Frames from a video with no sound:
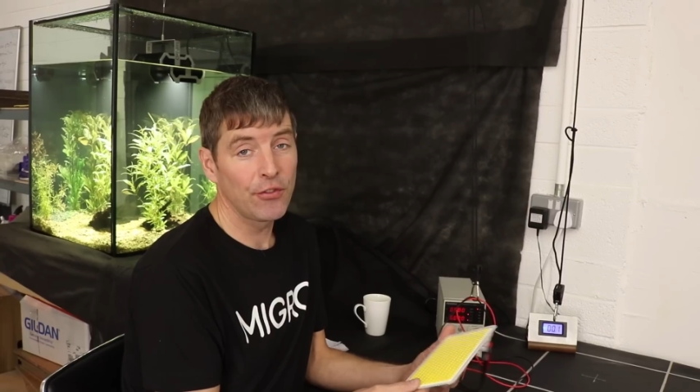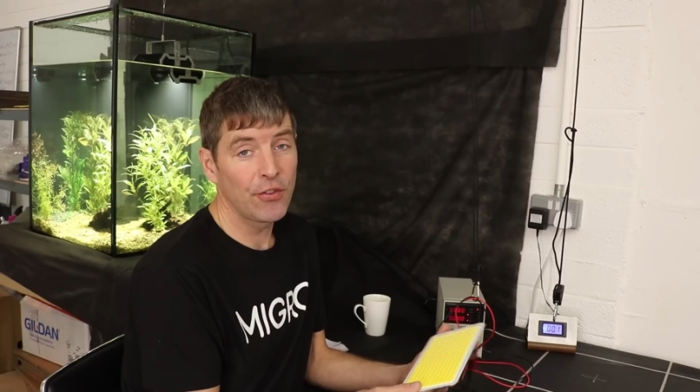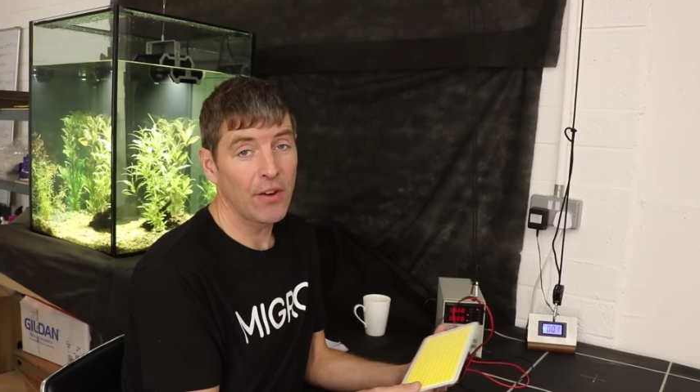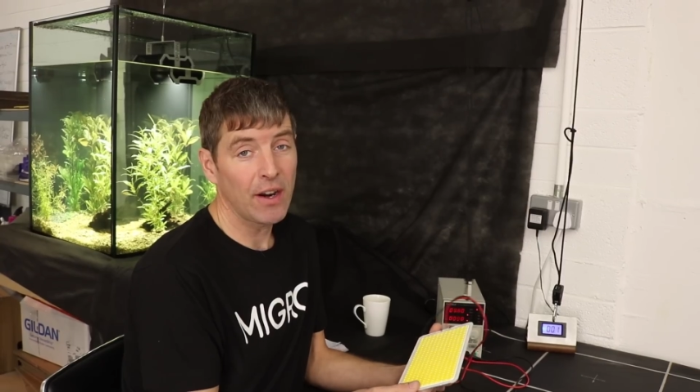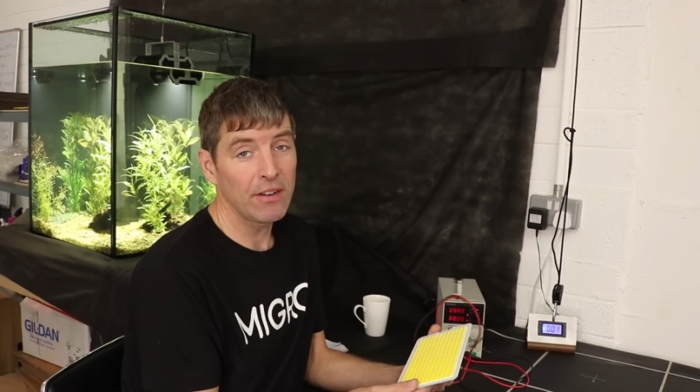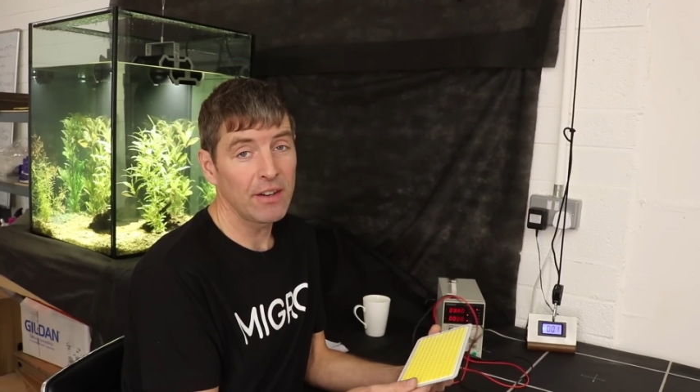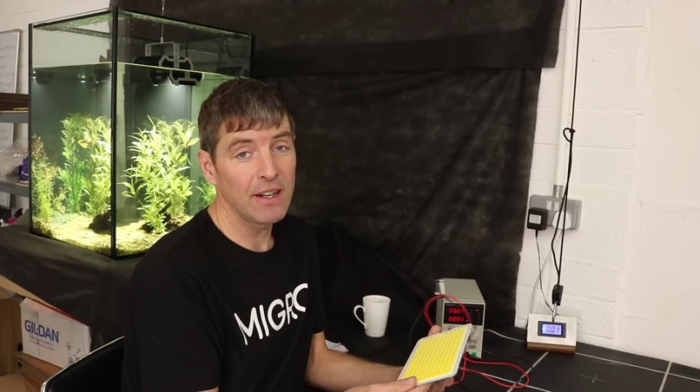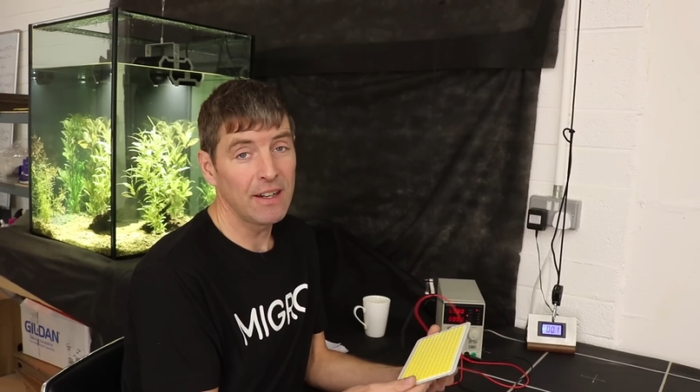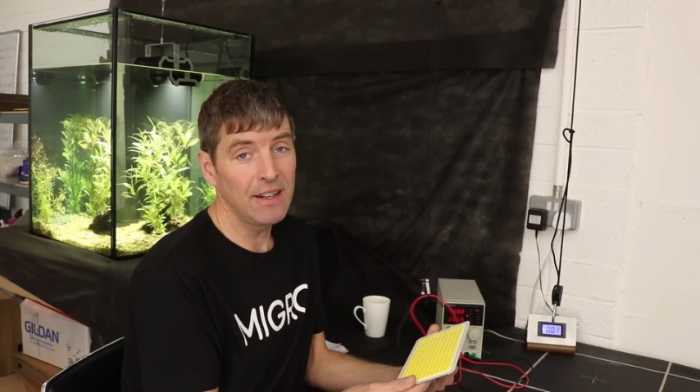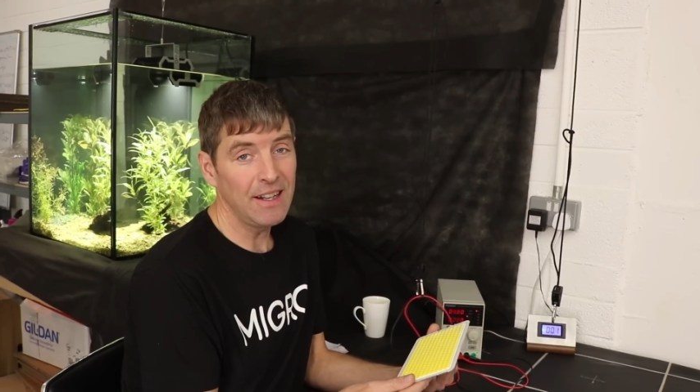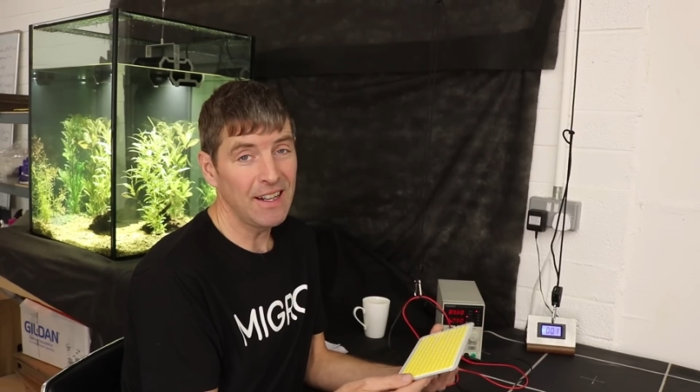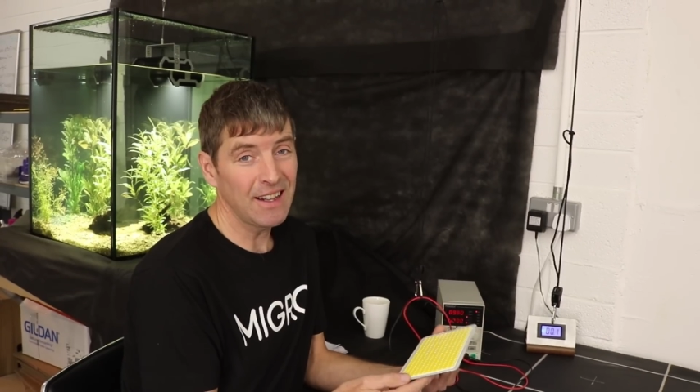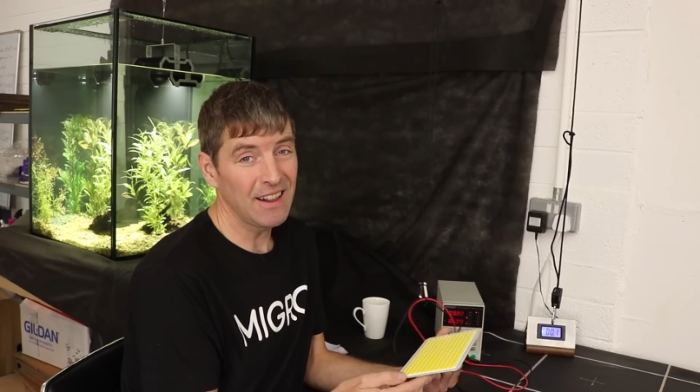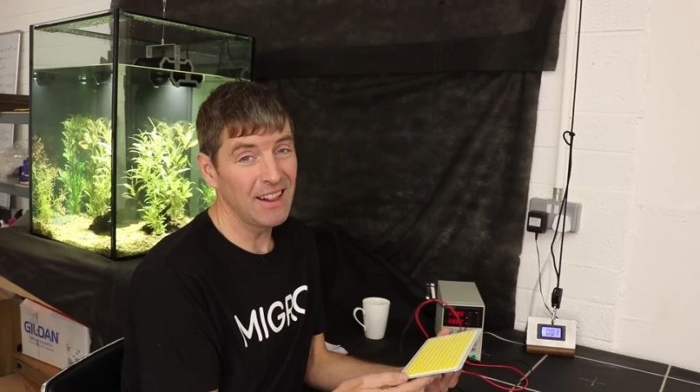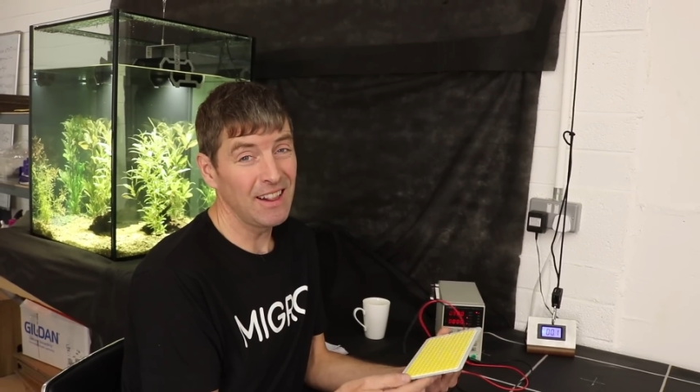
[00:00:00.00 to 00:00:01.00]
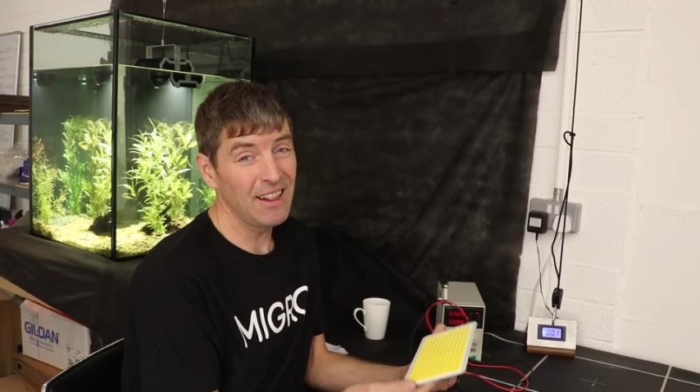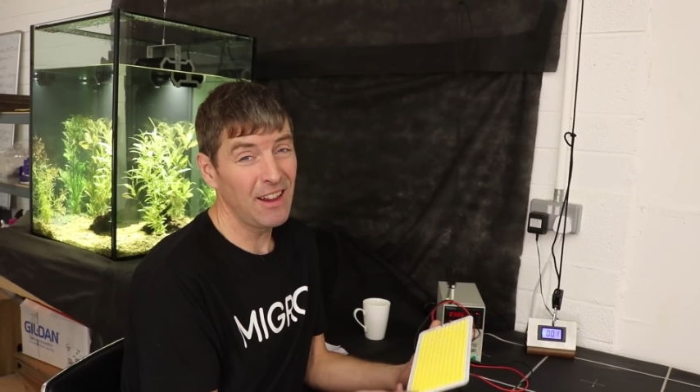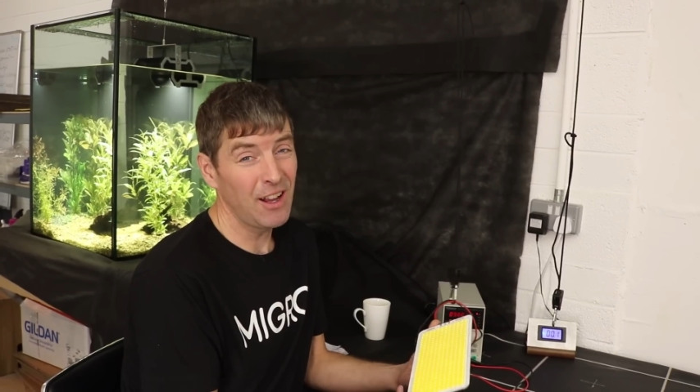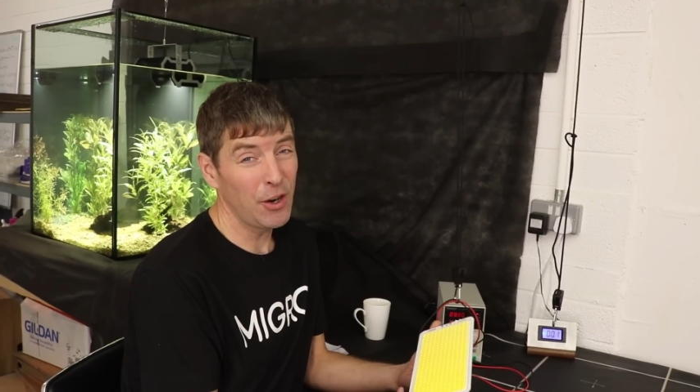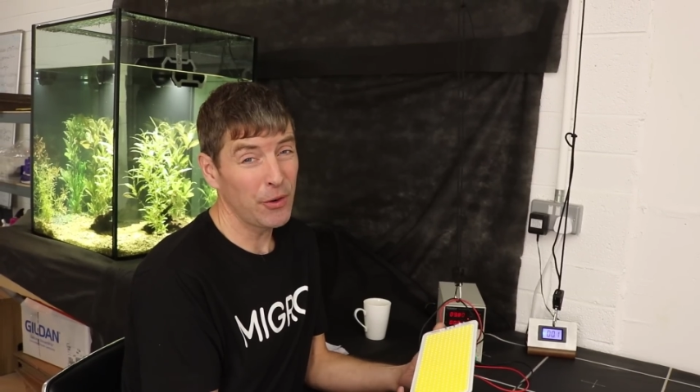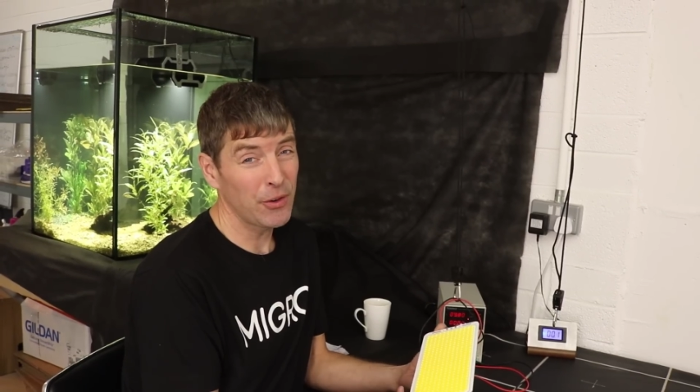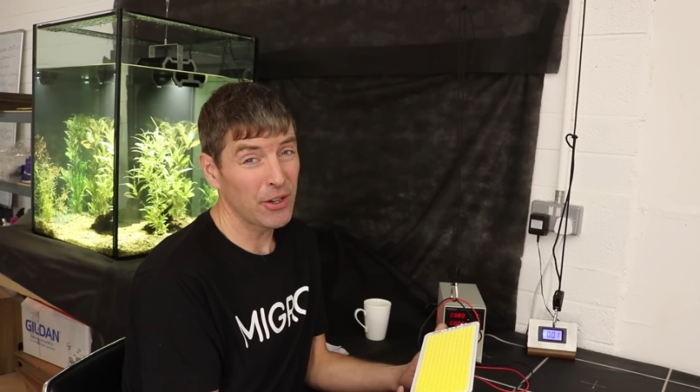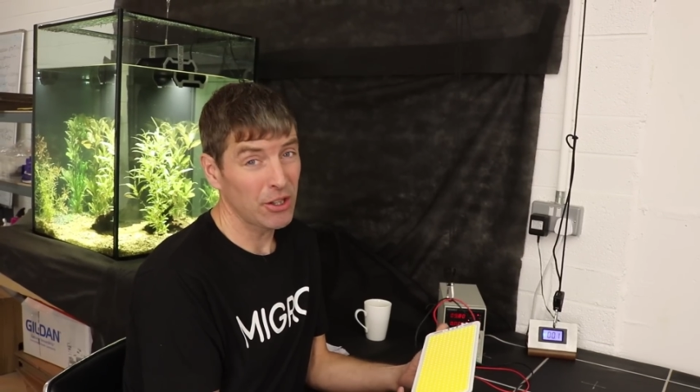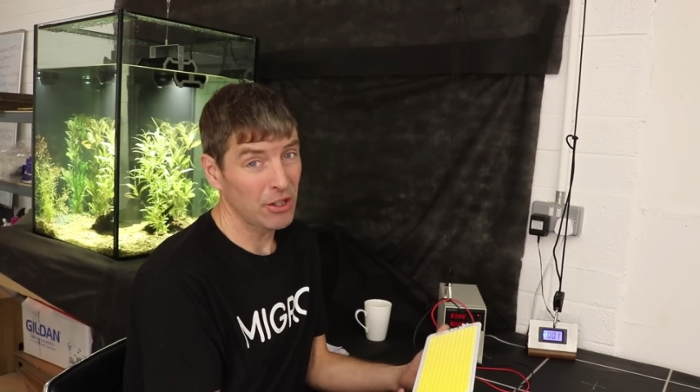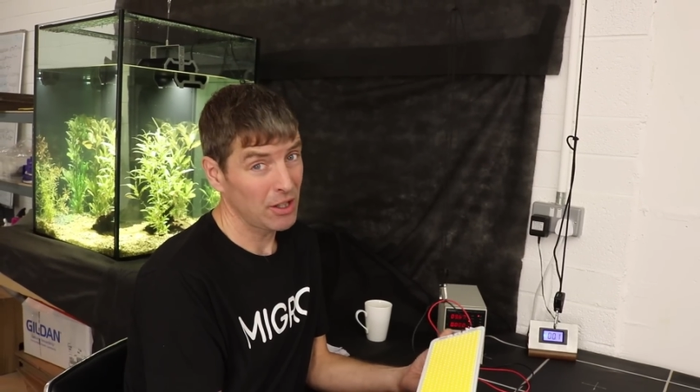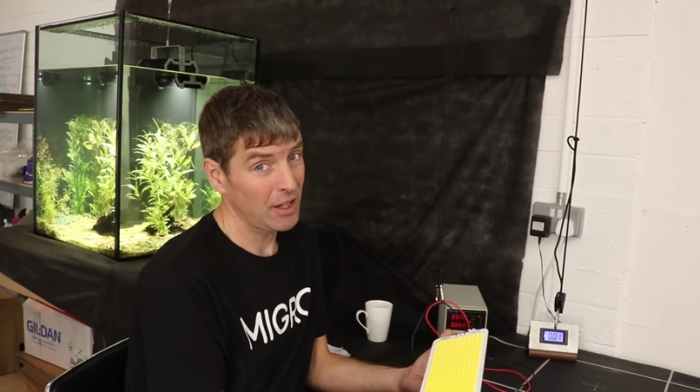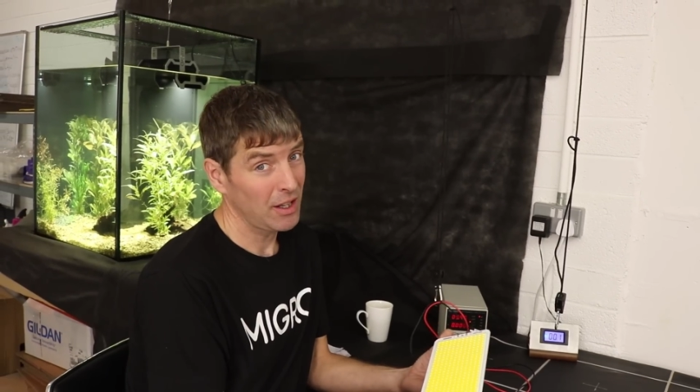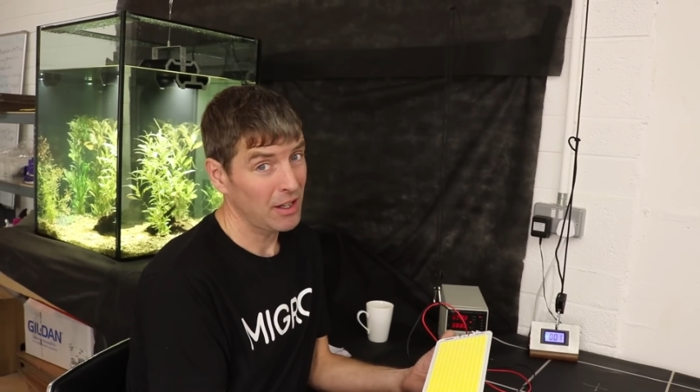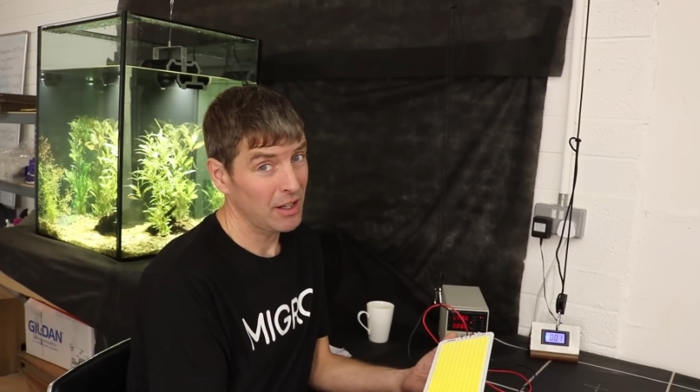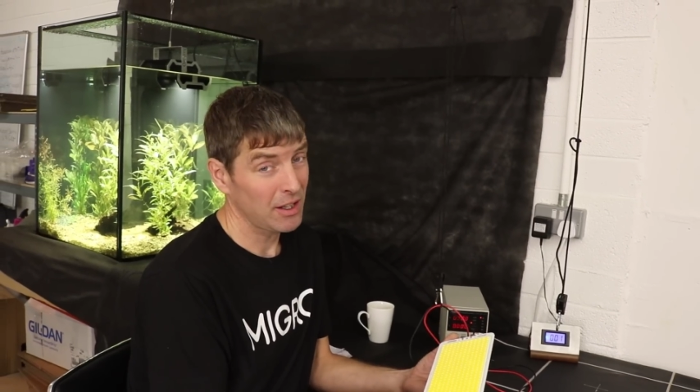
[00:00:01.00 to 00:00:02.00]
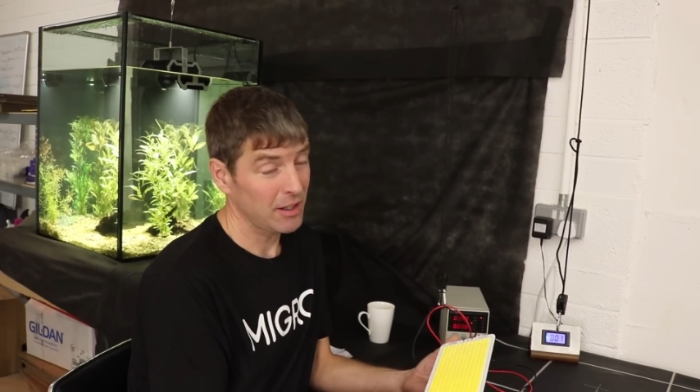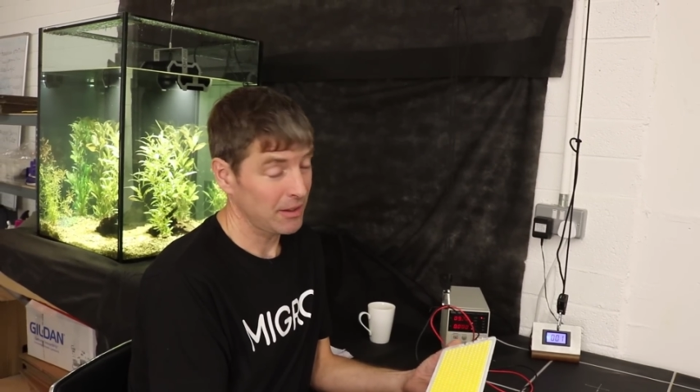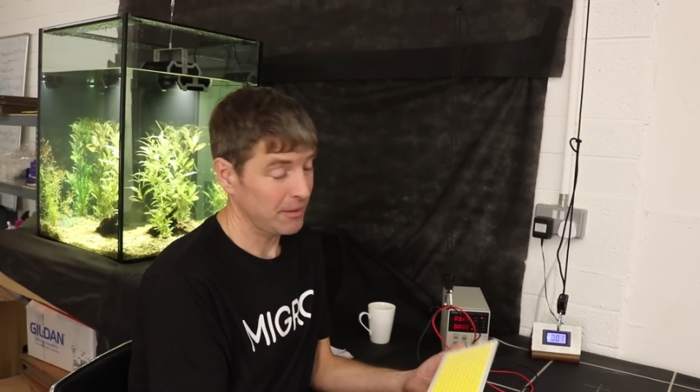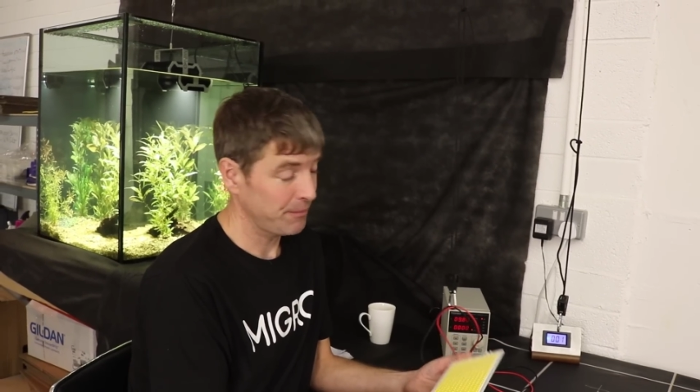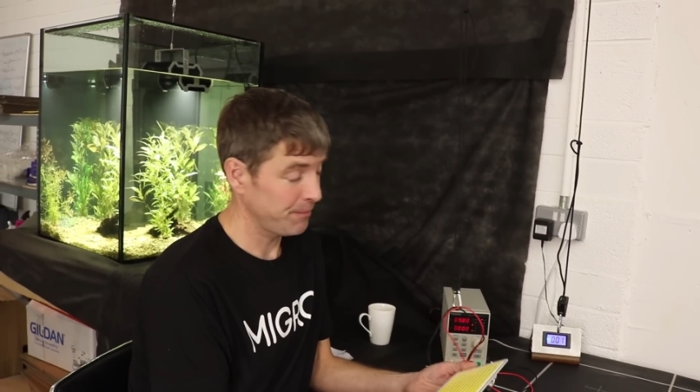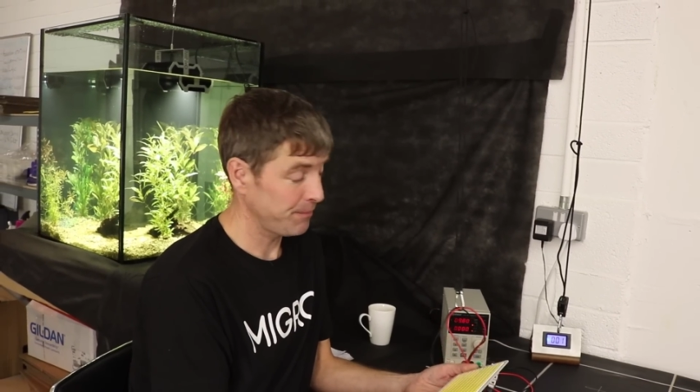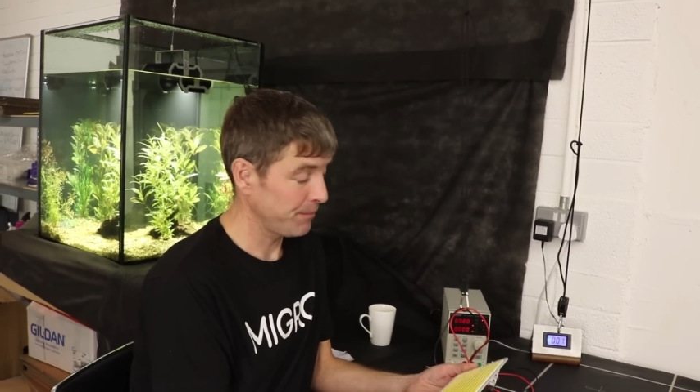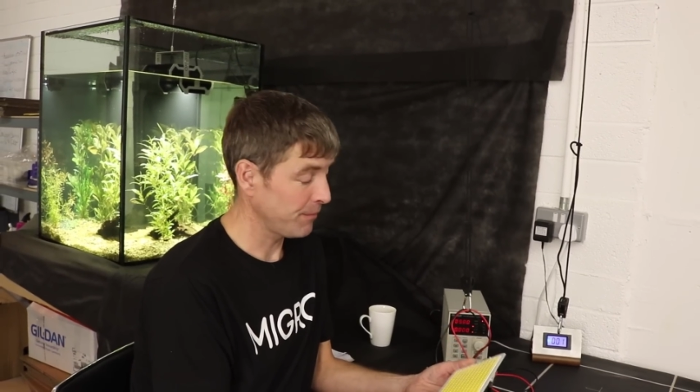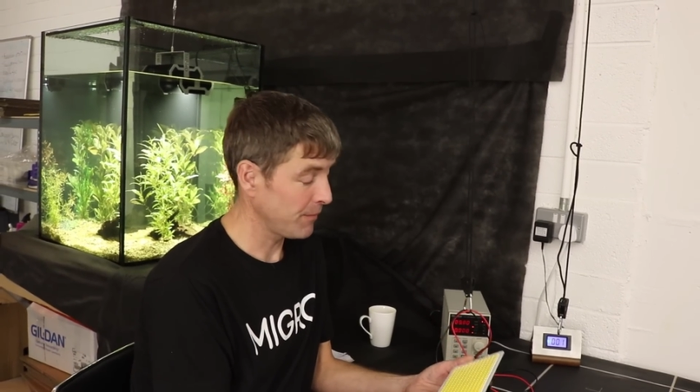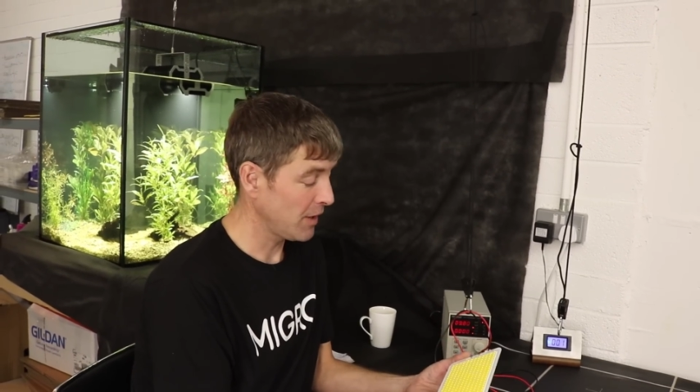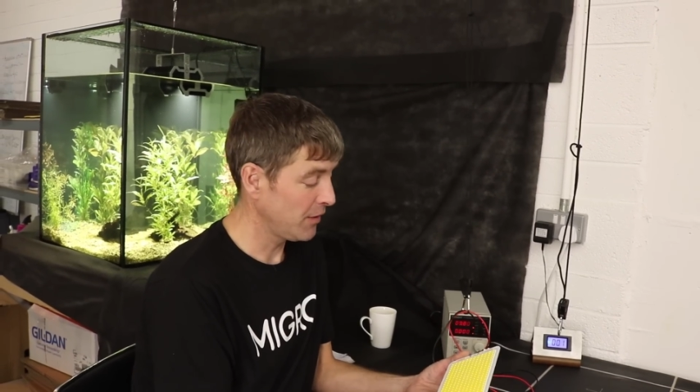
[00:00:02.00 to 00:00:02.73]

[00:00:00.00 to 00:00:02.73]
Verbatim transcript: very little lower um,